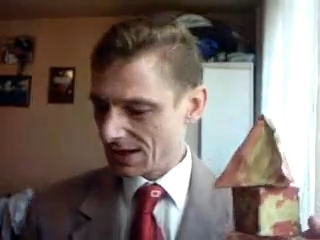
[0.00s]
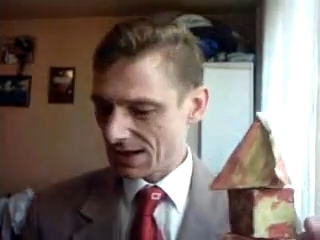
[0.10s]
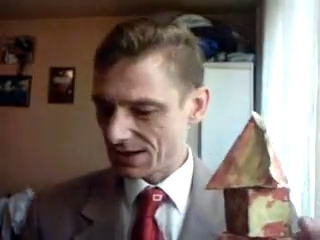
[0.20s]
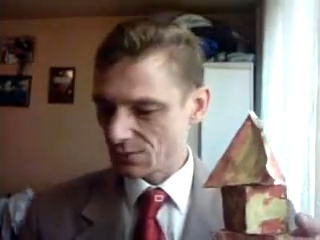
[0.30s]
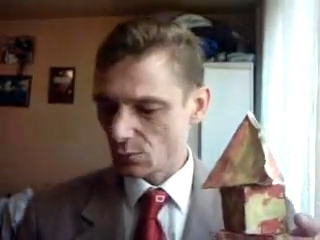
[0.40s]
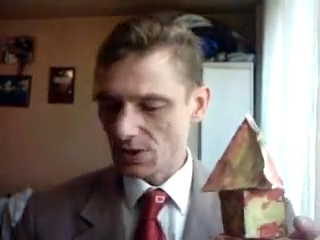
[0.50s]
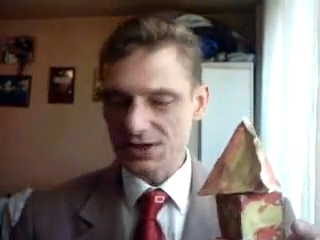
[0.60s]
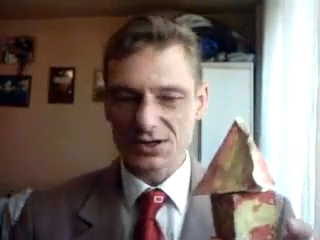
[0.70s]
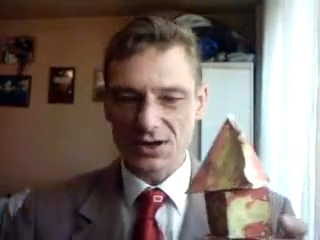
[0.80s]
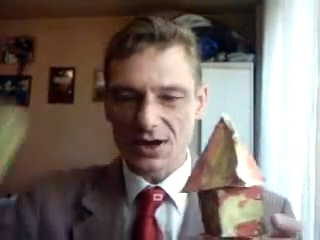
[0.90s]
and
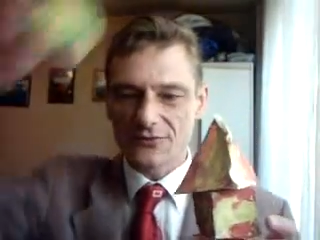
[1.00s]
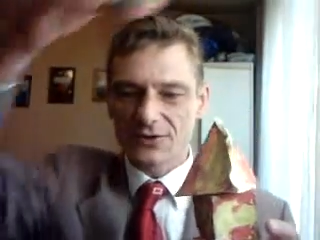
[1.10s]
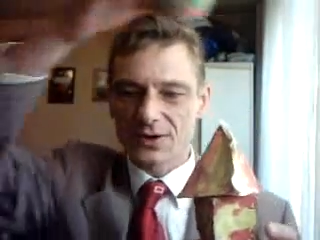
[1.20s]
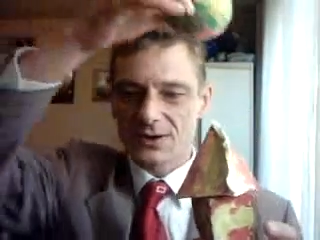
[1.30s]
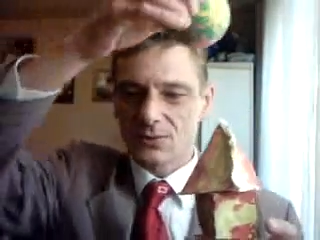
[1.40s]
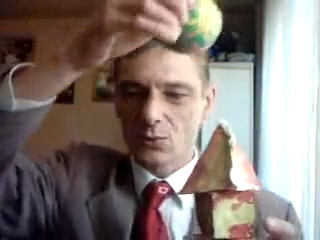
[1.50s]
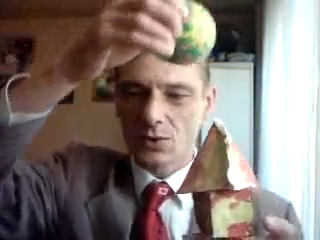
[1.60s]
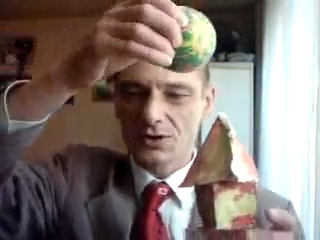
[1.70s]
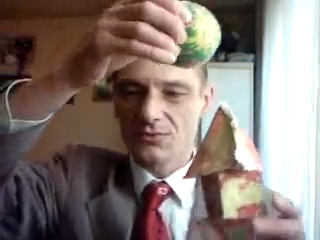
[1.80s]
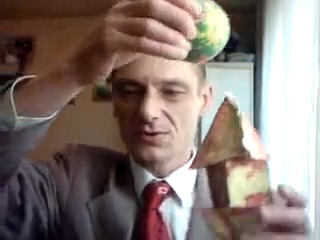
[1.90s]
when you have
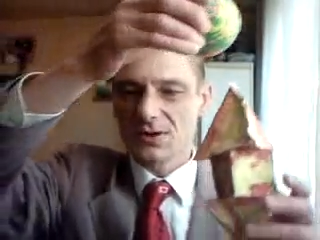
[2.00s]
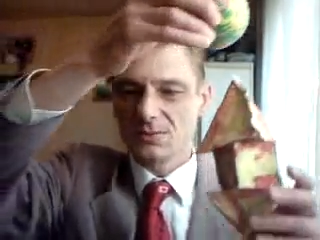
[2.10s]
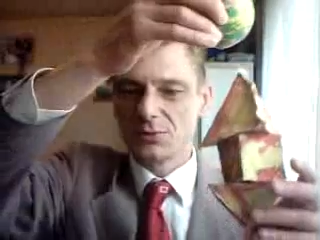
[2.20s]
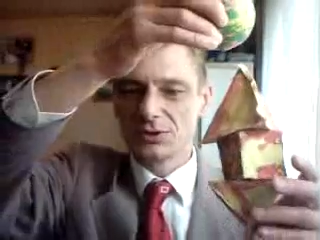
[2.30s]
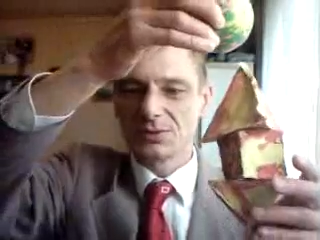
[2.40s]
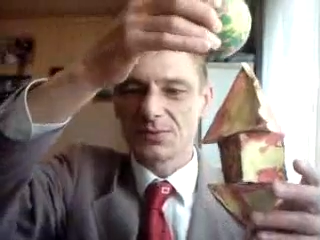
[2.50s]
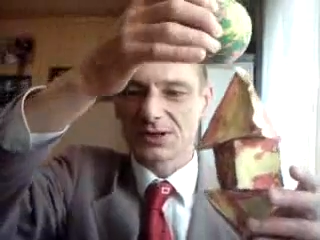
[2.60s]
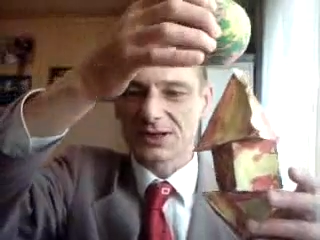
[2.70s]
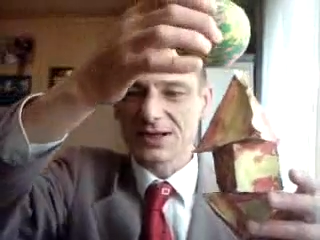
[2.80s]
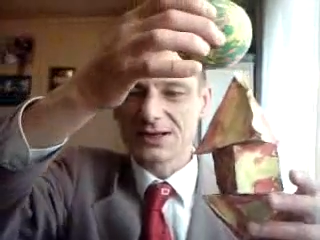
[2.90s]
um, when we put a
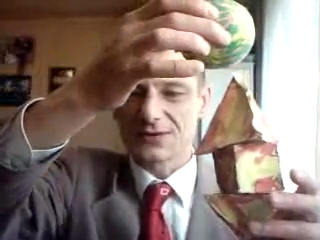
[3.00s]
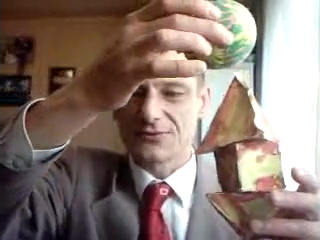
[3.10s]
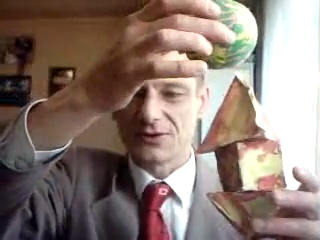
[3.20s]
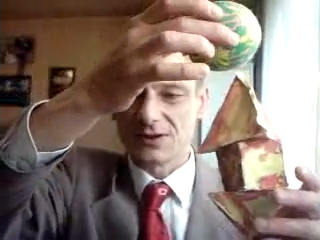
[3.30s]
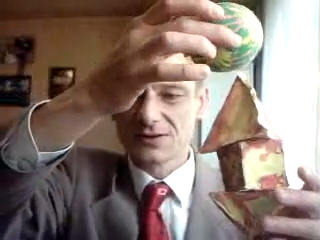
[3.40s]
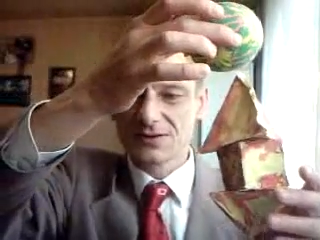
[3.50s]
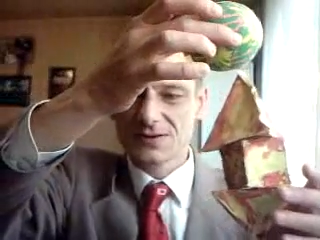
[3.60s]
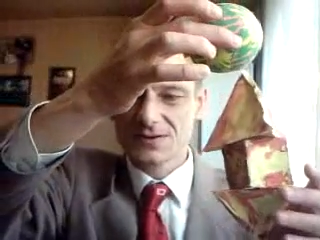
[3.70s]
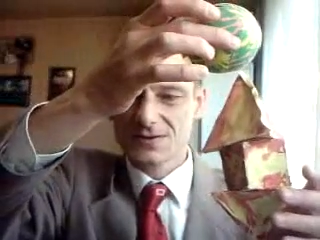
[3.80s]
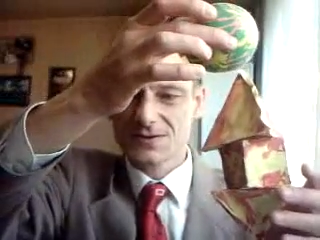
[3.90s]
magnetic field